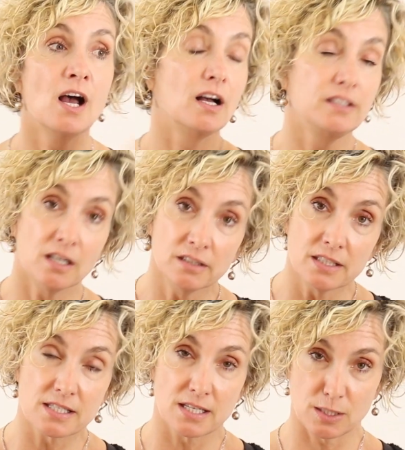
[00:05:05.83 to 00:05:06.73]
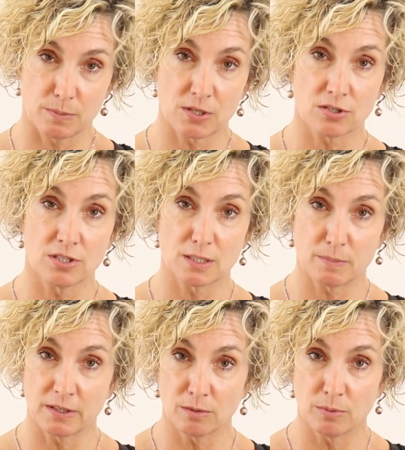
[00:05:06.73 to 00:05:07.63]
A youngest has specialness
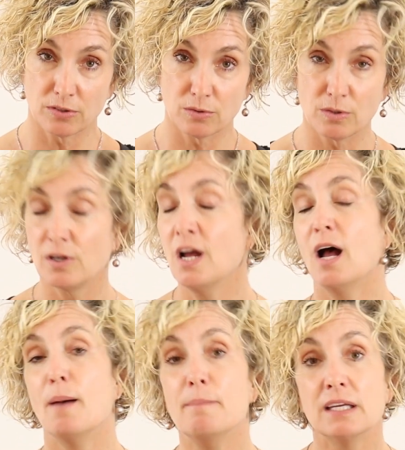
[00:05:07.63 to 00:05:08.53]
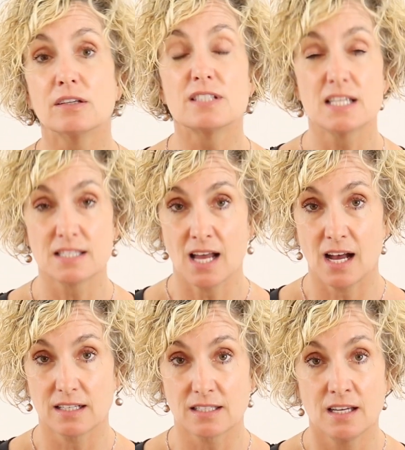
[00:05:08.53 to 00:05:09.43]
by their birth order. A middle does
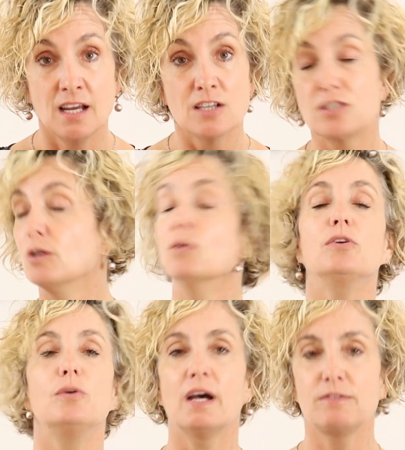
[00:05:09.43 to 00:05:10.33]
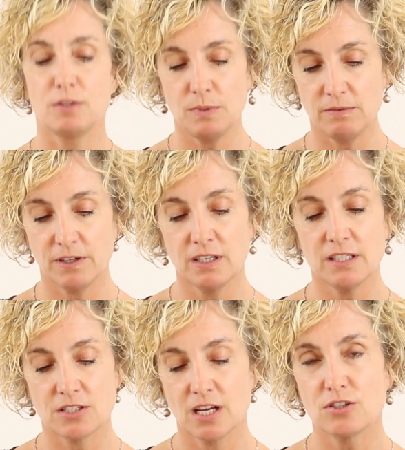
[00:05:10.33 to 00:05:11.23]
not. So you have to be very
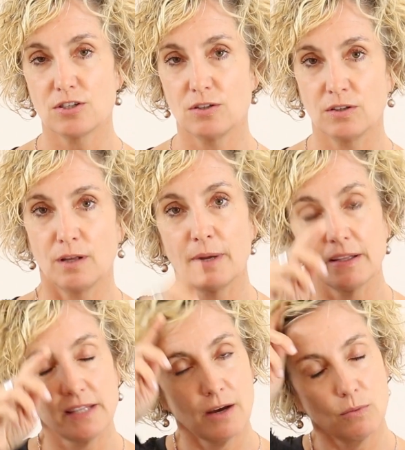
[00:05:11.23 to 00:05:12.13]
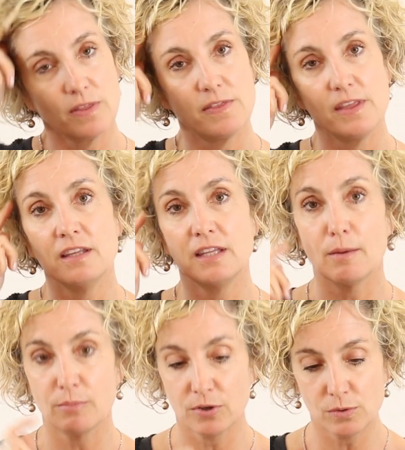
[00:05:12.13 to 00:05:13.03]
intentional about that in
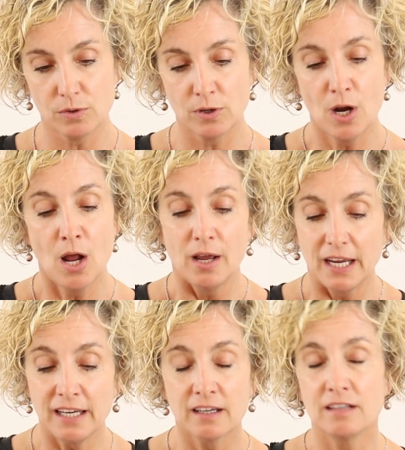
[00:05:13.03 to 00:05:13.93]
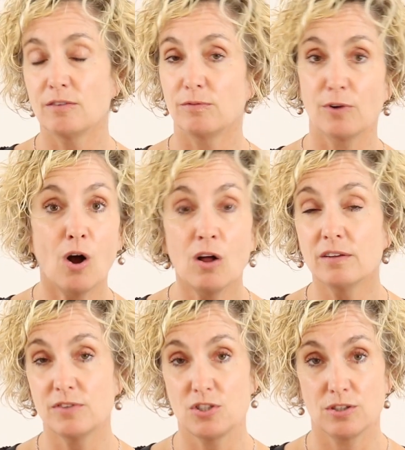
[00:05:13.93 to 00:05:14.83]
that birth order. And for all
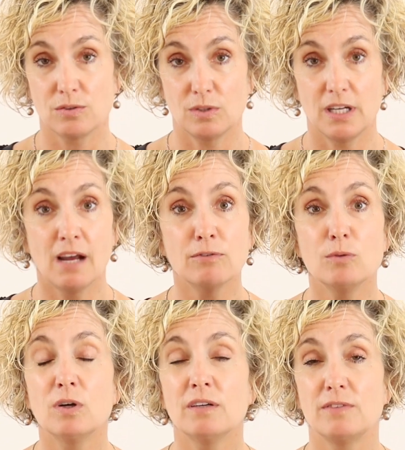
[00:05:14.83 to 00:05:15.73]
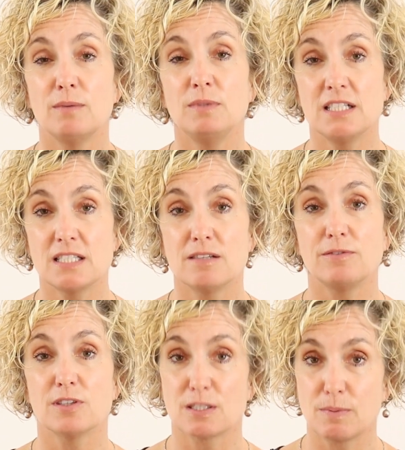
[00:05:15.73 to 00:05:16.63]
of the children, every one of them needs to
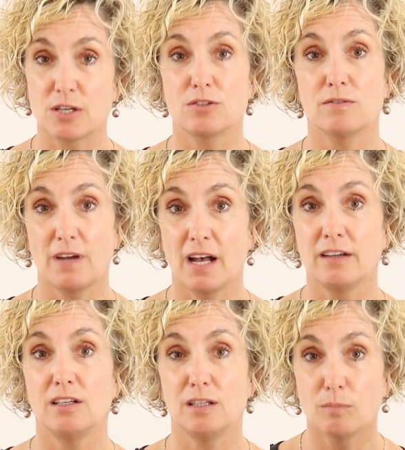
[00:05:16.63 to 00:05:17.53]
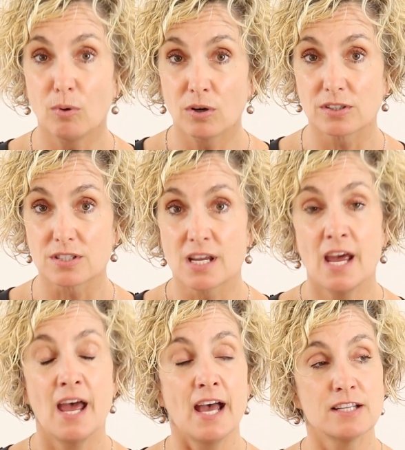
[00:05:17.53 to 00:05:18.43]
feel special, valued, and important.
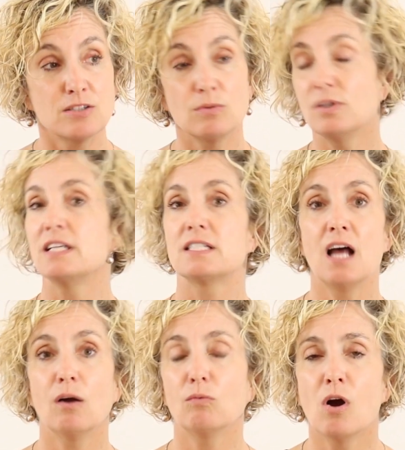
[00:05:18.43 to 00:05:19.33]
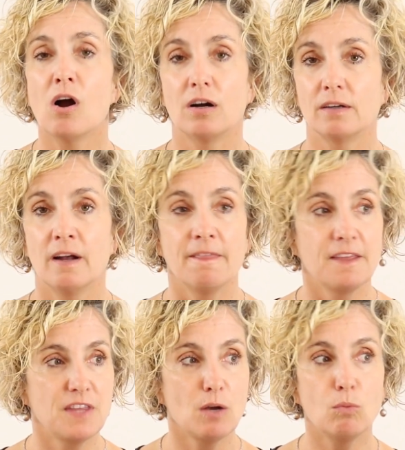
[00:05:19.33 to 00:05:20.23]
And so it's not wrong
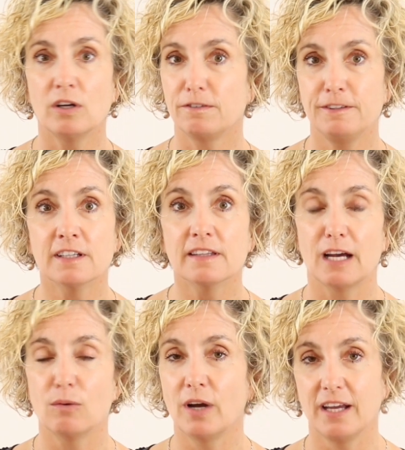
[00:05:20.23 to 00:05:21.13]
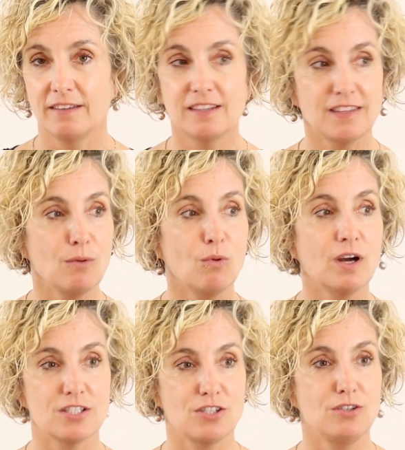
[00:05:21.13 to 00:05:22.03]
that they want to feel that way, that they
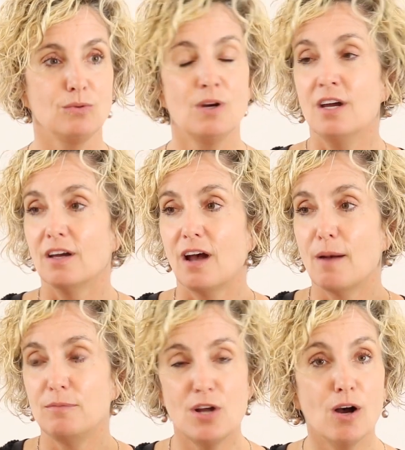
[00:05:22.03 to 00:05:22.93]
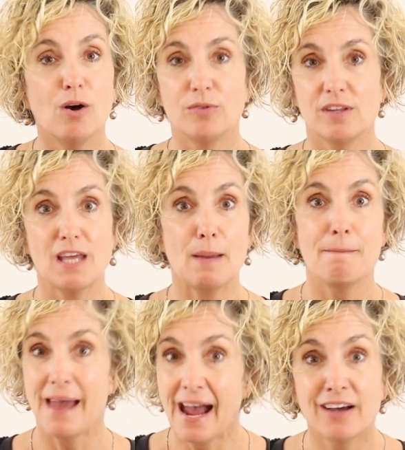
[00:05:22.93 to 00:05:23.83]
want to know that they
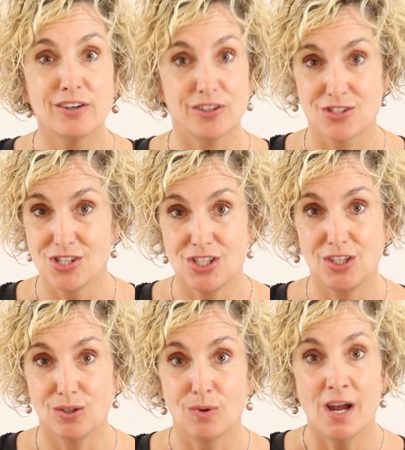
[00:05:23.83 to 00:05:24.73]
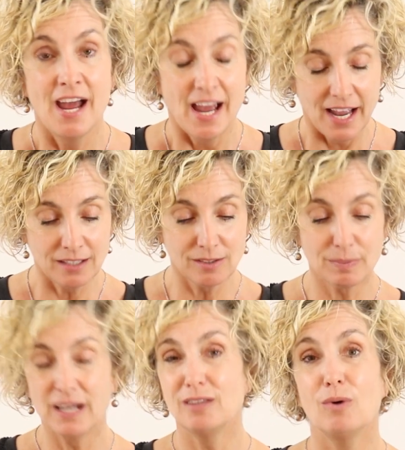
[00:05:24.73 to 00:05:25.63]
matter to you. And
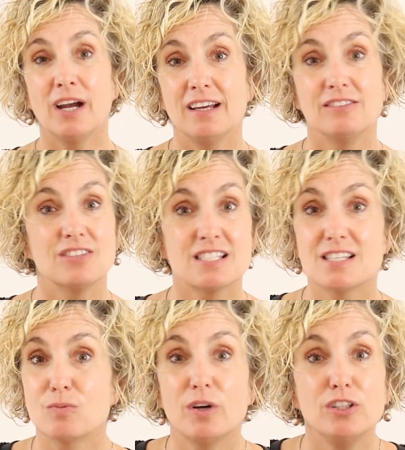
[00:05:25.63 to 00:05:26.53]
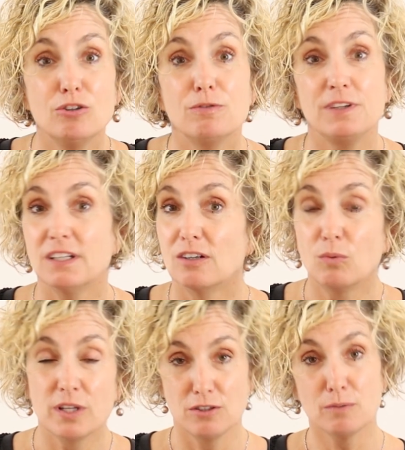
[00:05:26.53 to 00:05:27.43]
by the way, this is what you feel
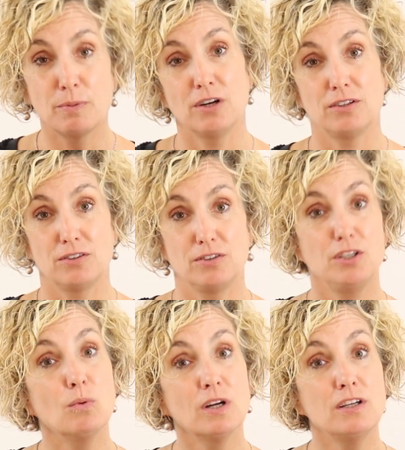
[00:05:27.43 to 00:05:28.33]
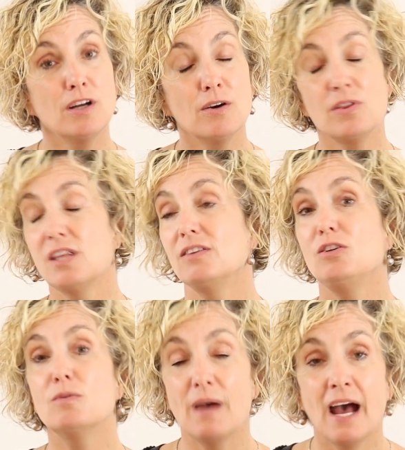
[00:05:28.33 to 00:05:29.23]
with your partner. You want to know that
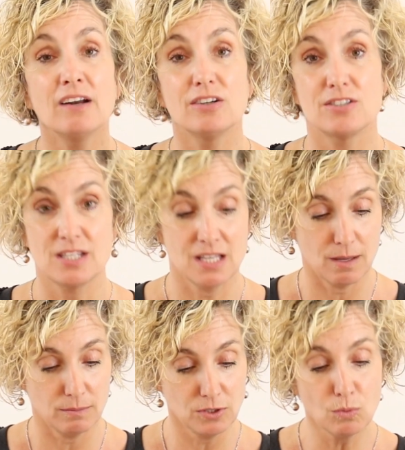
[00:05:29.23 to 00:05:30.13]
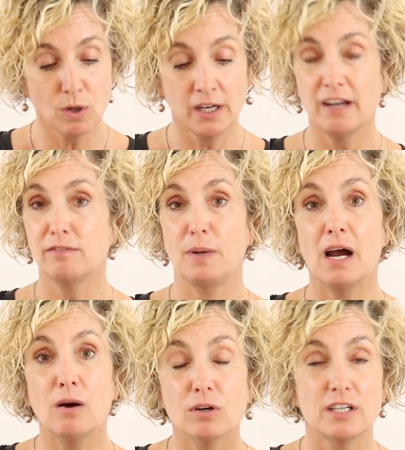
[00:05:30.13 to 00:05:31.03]
you matter to them. You want to have
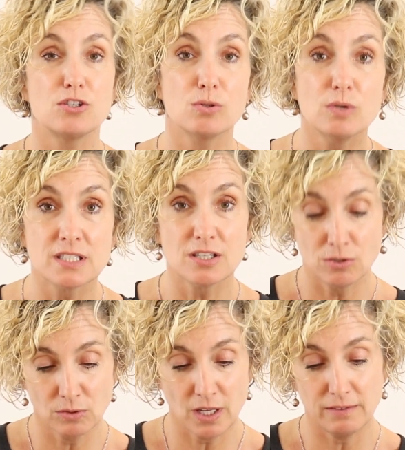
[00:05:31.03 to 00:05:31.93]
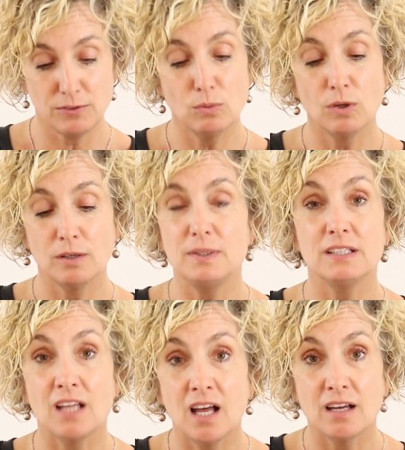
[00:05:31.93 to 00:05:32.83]
power and choice in your life. You want to be
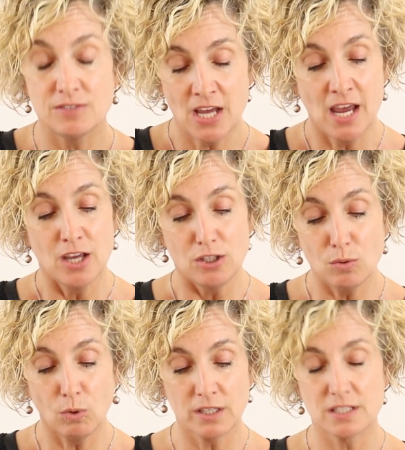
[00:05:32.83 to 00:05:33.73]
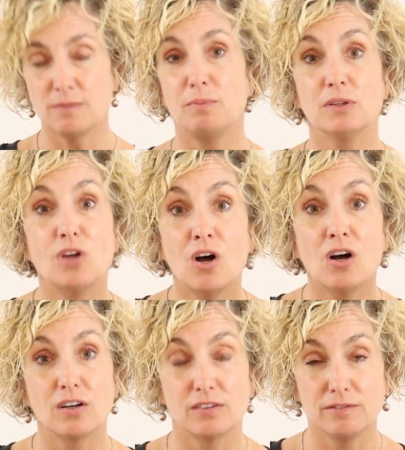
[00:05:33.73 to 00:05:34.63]
loved. You want to
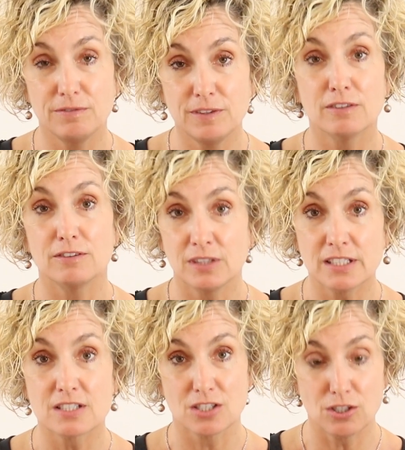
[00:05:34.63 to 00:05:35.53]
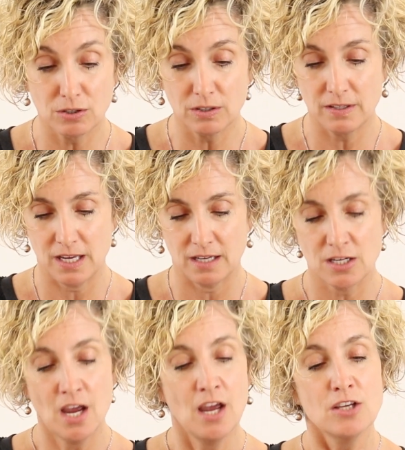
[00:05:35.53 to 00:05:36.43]
belong and feel secure in that.
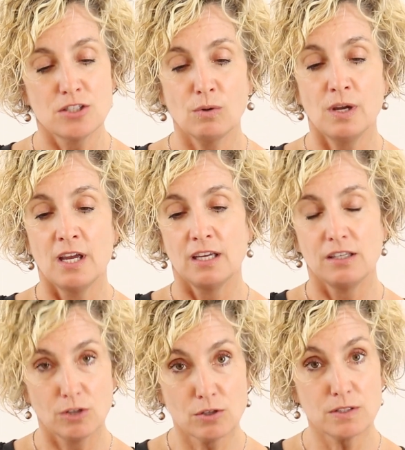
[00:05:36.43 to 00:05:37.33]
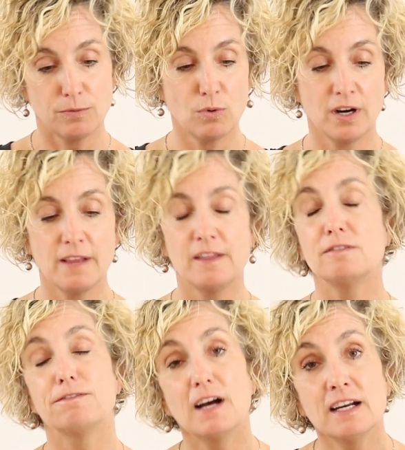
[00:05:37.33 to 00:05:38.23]
So those 4. And
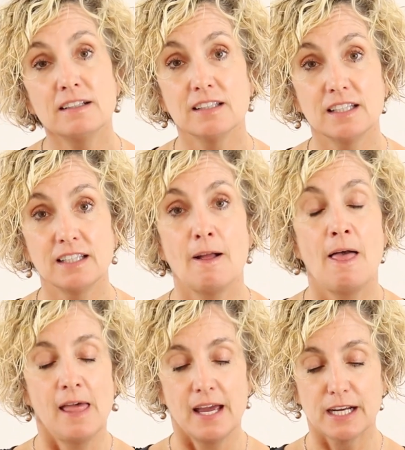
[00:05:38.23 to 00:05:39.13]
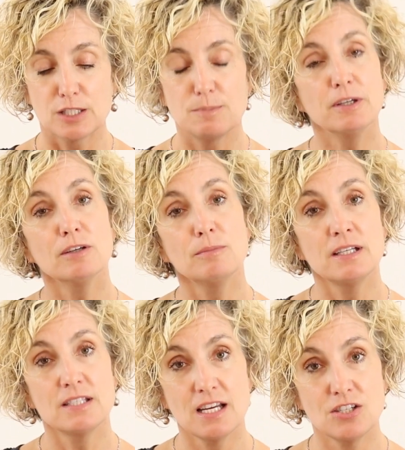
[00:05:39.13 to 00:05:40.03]
then finally,
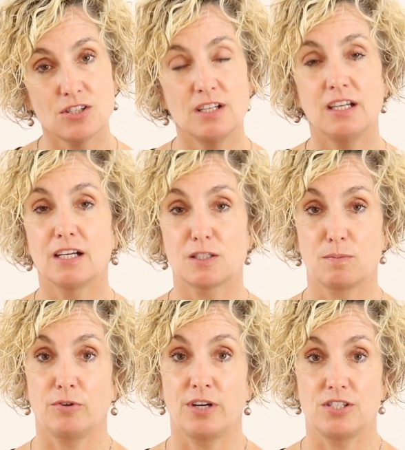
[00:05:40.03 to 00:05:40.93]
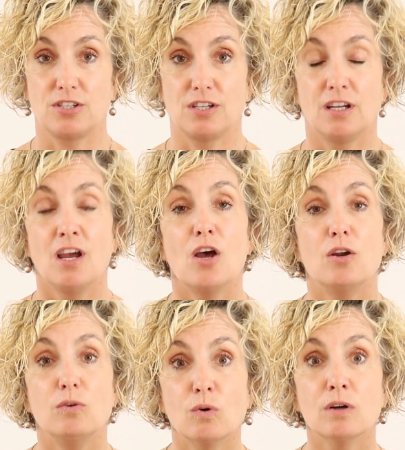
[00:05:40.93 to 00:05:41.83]
experimentation and exploration.
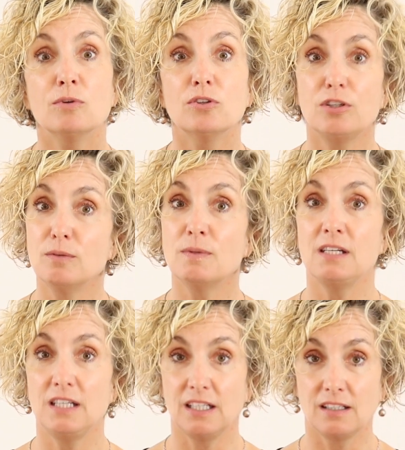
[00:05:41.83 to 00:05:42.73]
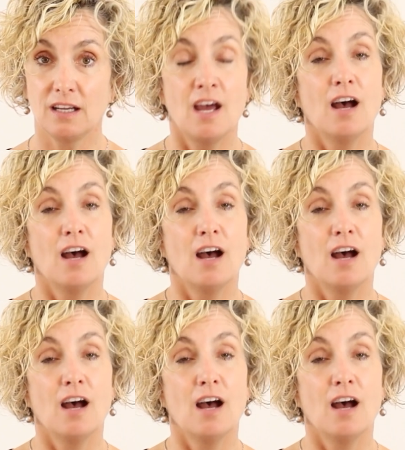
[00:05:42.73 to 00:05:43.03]
Normal human need.